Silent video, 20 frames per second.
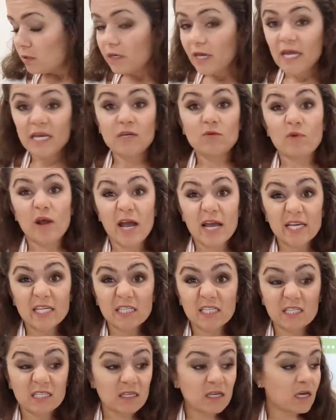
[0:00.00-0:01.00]
any rice,
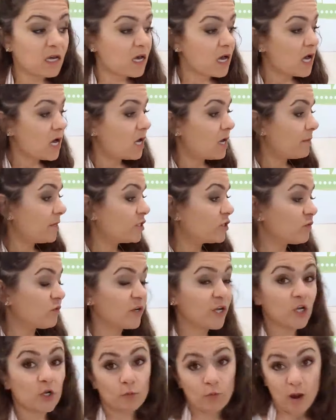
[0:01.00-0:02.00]
and don't forget your